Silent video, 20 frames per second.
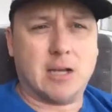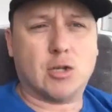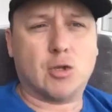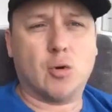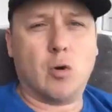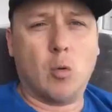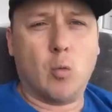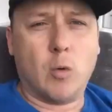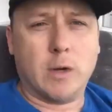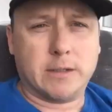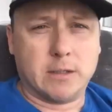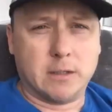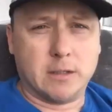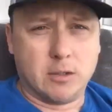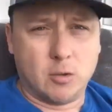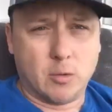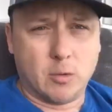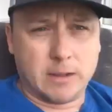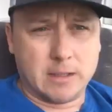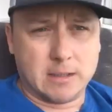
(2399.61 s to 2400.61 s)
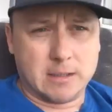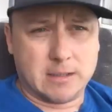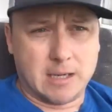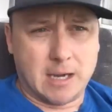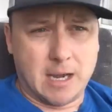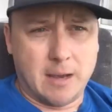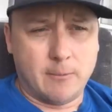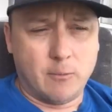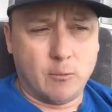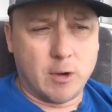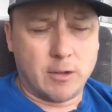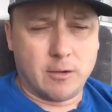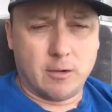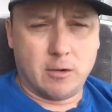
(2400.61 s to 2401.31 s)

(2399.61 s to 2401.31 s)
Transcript: sure what to do at this time, whether